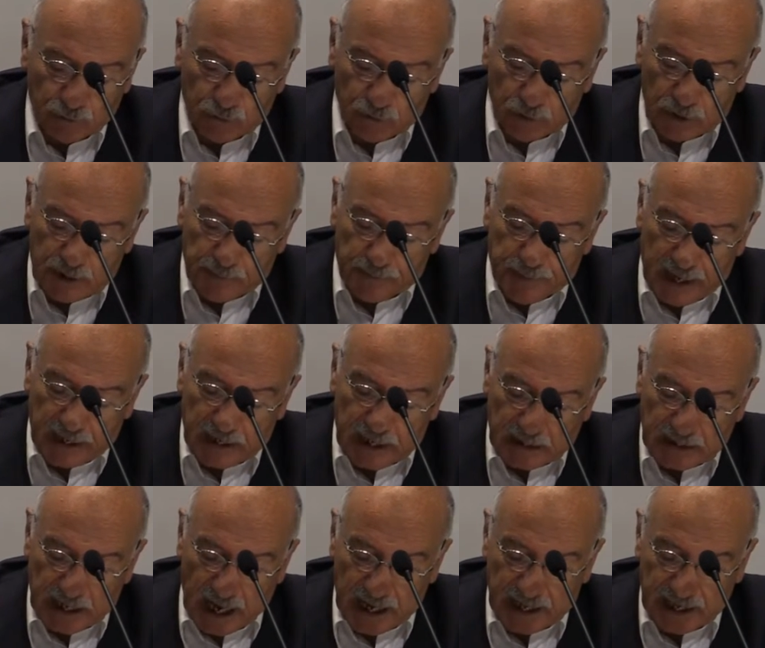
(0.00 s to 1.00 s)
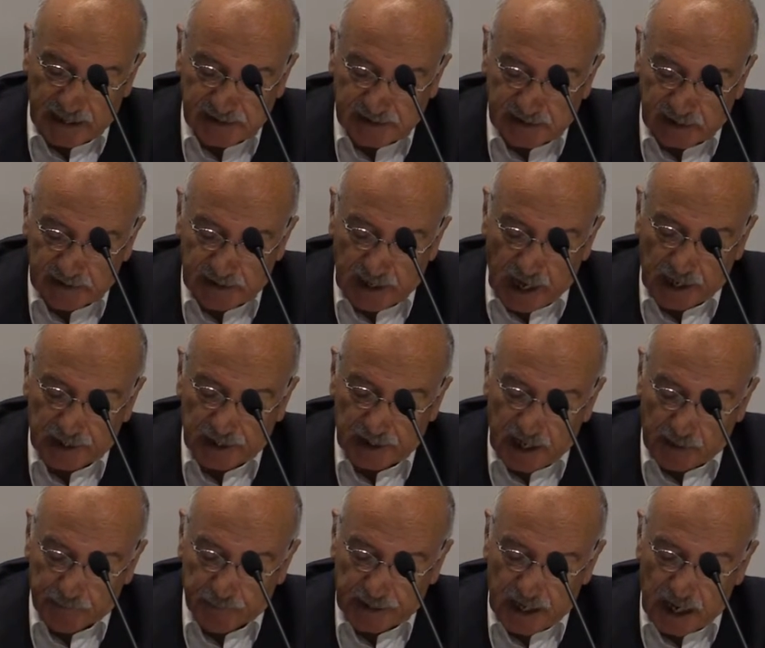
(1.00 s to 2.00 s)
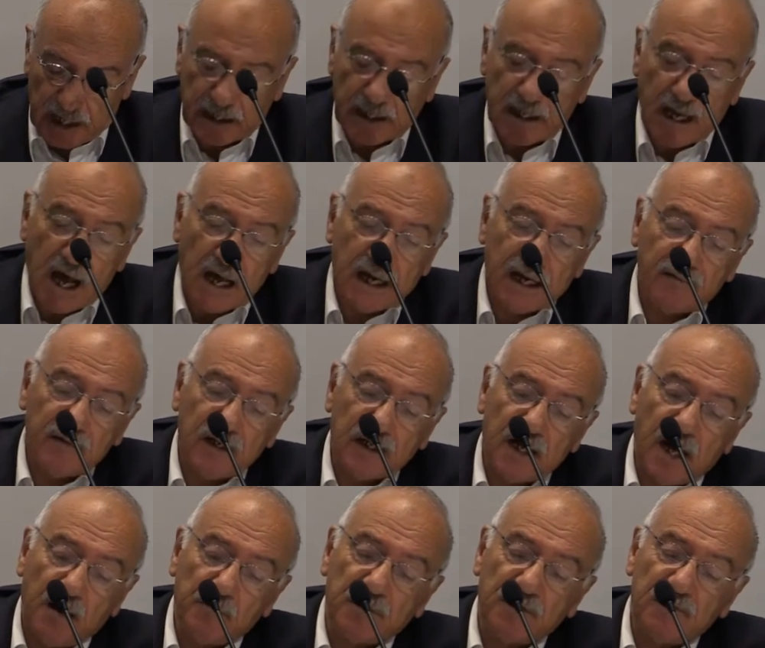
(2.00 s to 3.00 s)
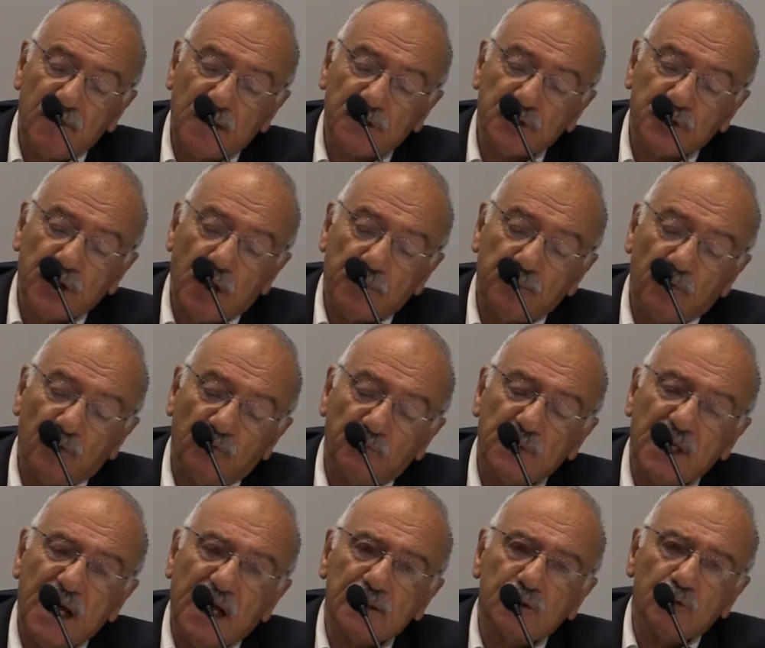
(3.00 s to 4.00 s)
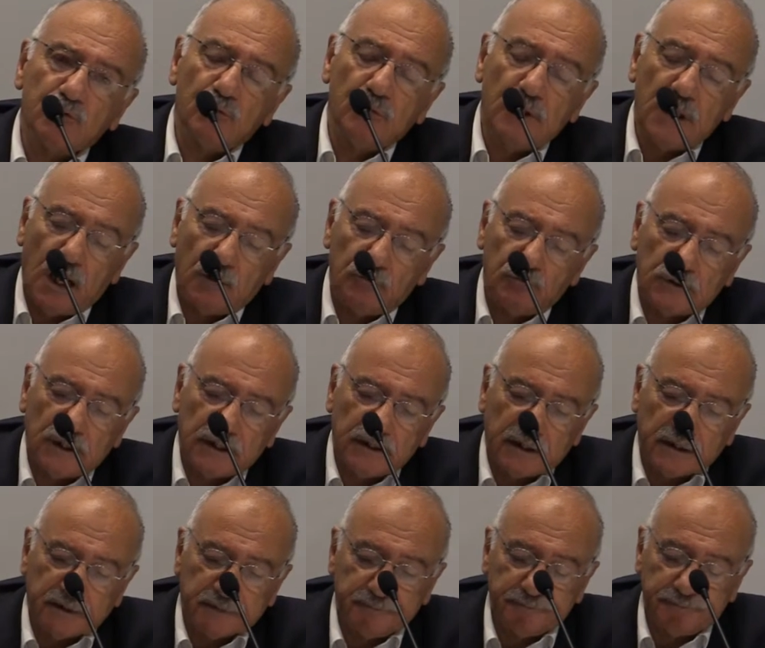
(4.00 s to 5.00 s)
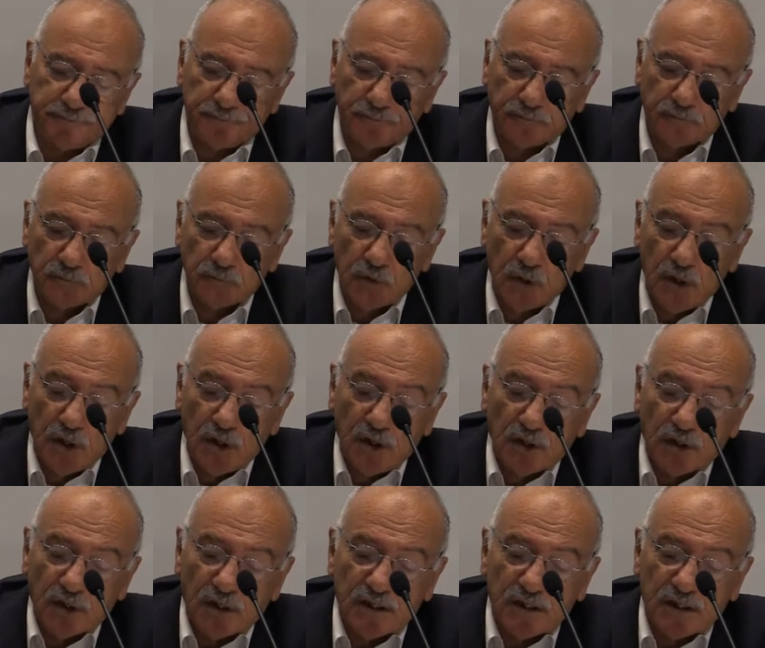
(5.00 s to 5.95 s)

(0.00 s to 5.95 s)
Peoples like the Armenians who have dispersed all over the world, it's very difficult to define their identity because